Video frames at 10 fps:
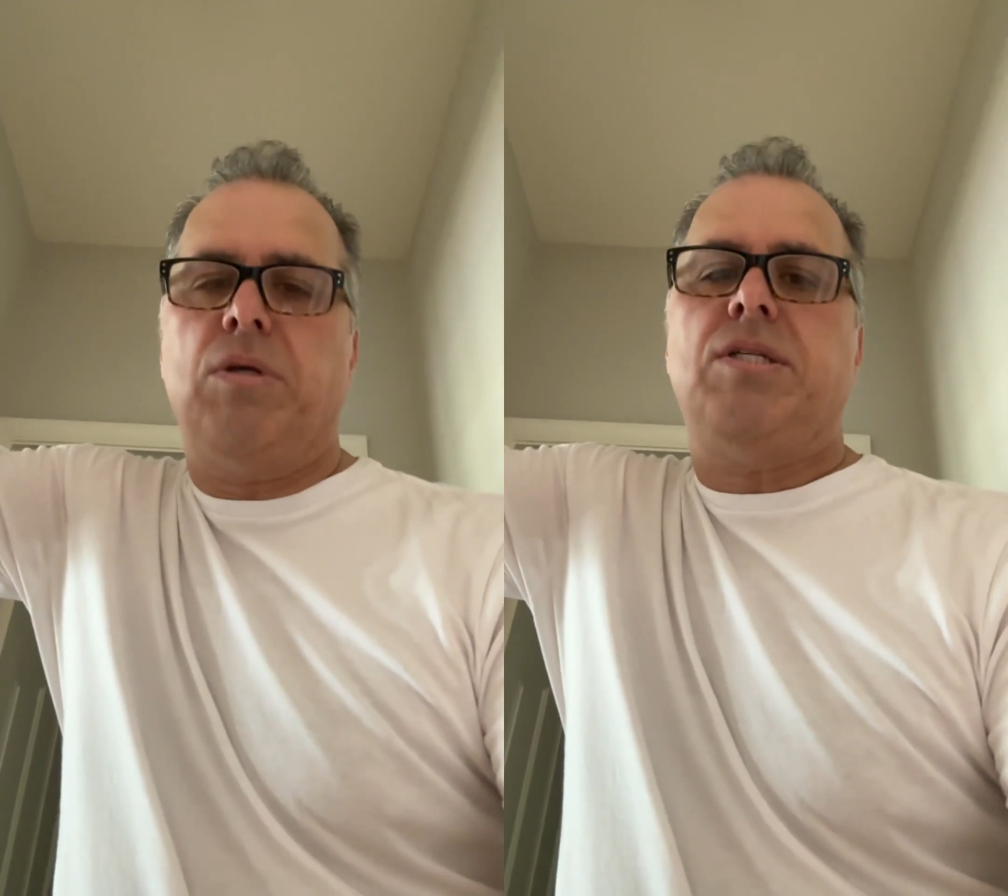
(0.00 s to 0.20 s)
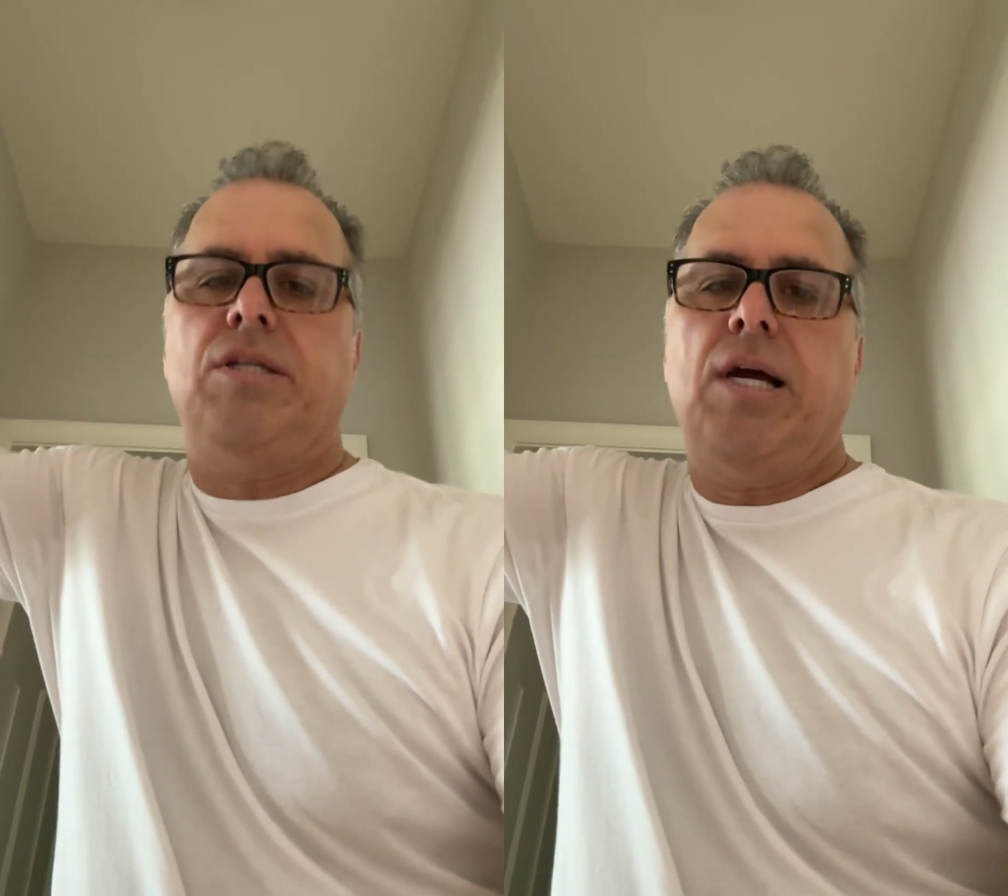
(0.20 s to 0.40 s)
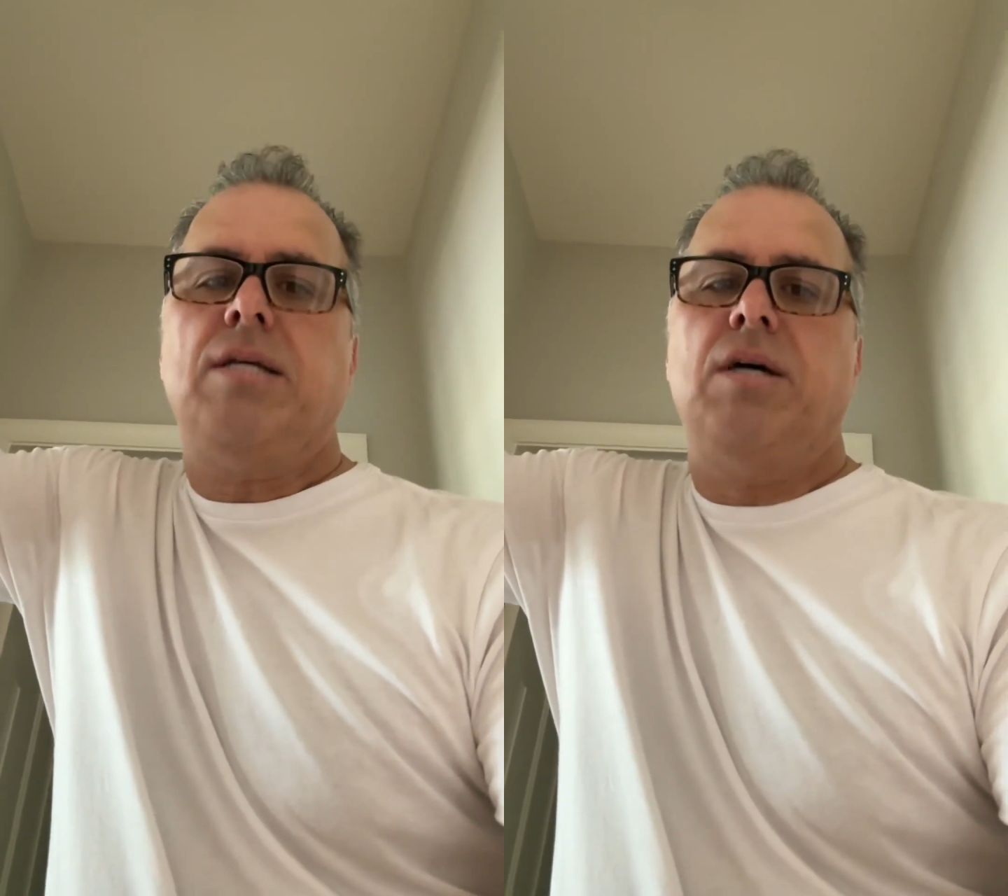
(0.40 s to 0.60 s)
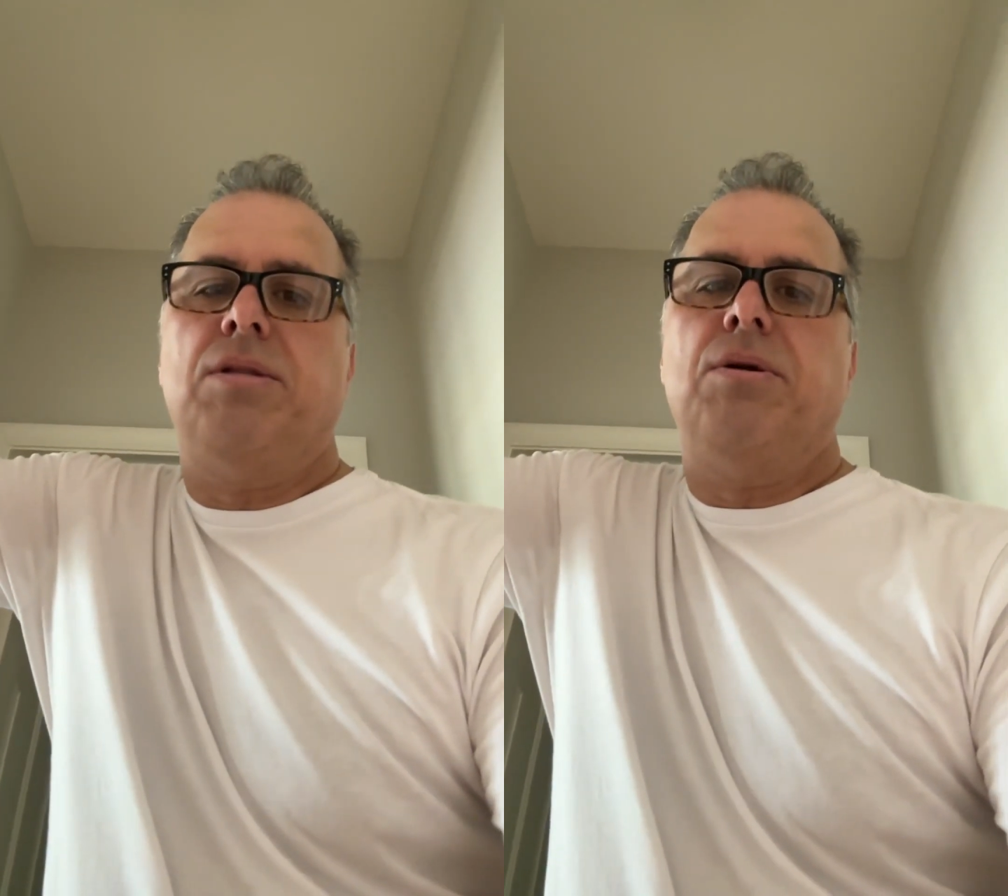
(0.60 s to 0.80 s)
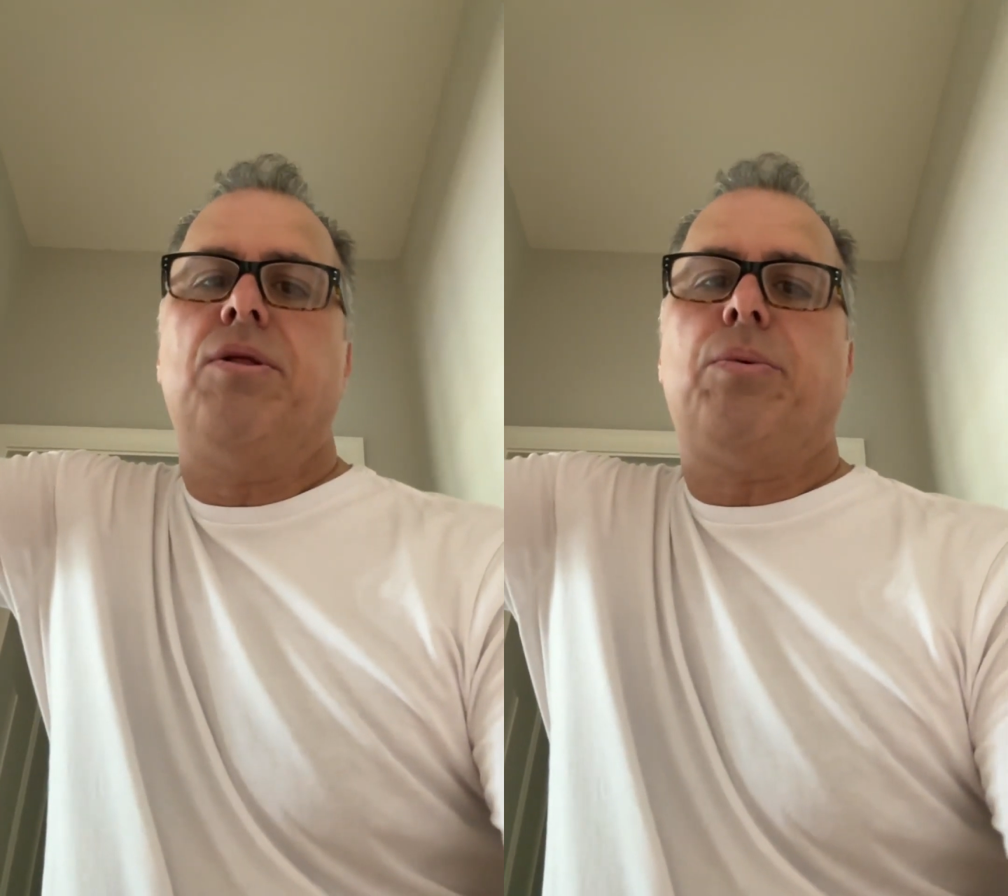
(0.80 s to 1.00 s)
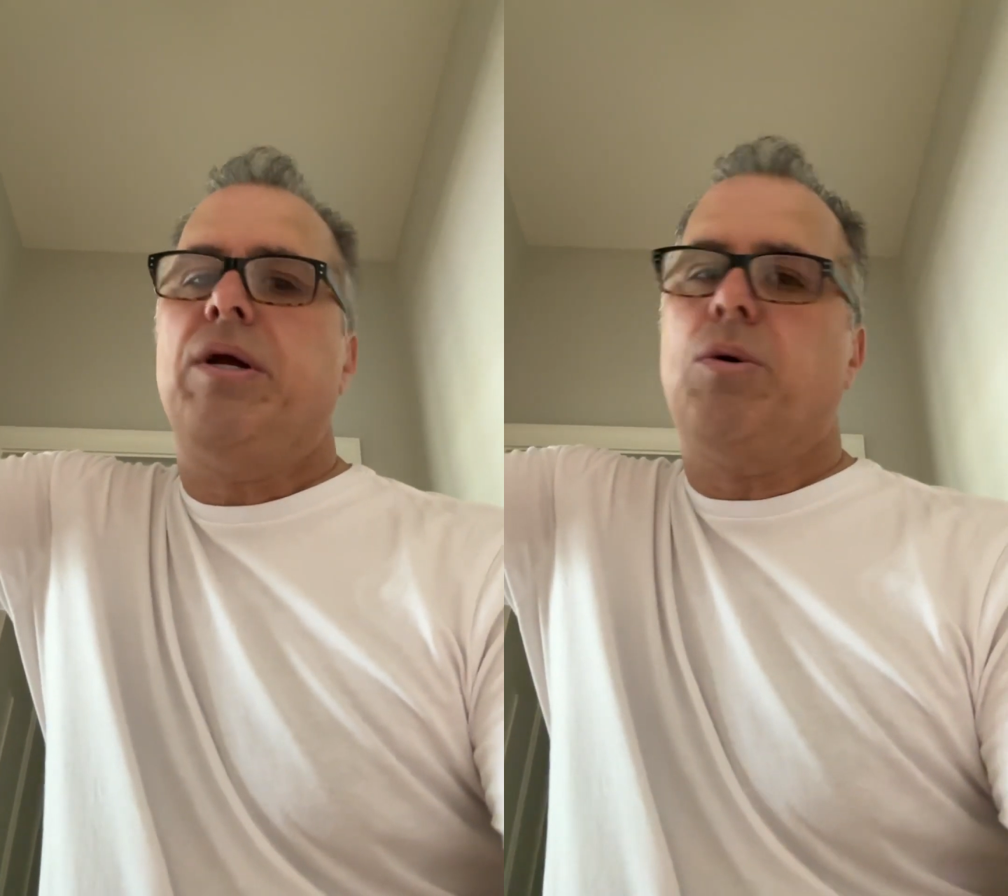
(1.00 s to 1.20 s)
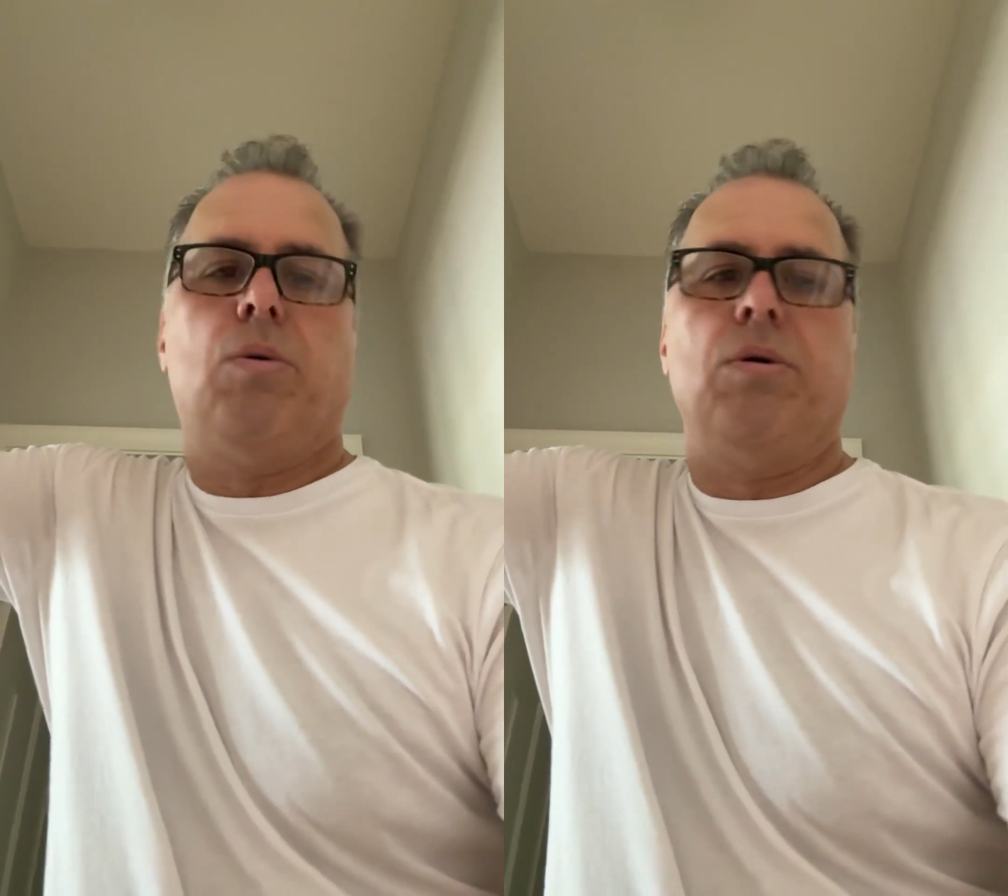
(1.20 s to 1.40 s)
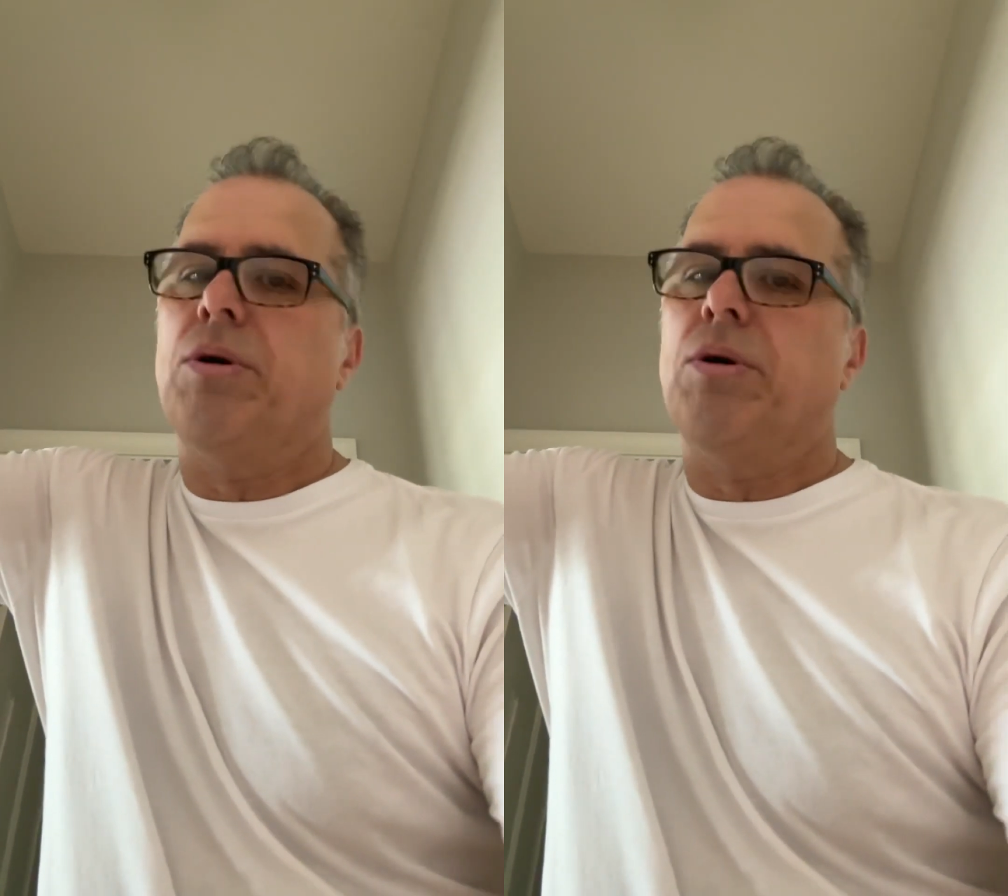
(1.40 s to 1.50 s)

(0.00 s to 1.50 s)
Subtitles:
suggest that they're 3/4.